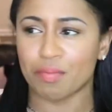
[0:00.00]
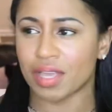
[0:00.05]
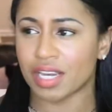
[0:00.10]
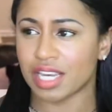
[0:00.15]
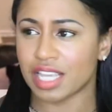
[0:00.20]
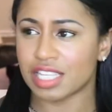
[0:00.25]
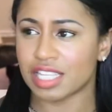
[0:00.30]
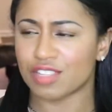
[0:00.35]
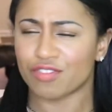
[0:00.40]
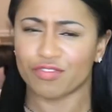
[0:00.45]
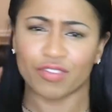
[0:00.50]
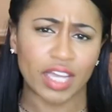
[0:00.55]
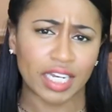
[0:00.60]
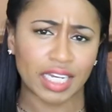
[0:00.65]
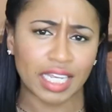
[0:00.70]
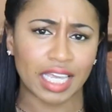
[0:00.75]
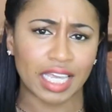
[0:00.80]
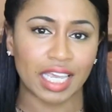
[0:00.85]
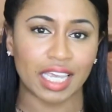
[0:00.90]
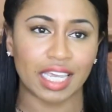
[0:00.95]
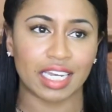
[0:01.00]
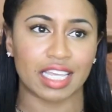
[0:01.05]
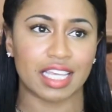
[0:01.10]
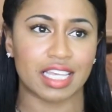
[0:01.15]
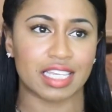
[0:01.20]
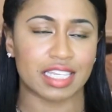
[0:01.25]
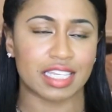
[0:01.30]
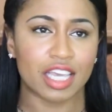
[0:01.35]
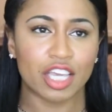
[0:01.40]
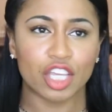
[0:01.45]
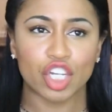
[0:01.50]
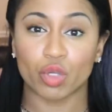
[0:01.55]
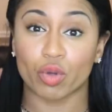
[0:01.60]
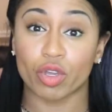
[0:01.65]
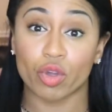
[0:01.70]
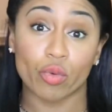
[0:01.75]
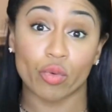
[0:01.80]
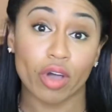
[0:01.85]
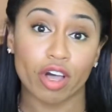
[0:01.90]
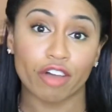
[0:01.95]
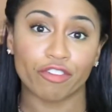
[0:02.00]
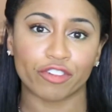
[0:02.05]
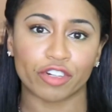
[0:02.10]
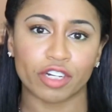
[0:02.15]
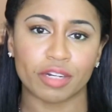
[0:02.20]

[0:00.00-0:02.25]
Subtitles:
and he's funny, and he's doing well for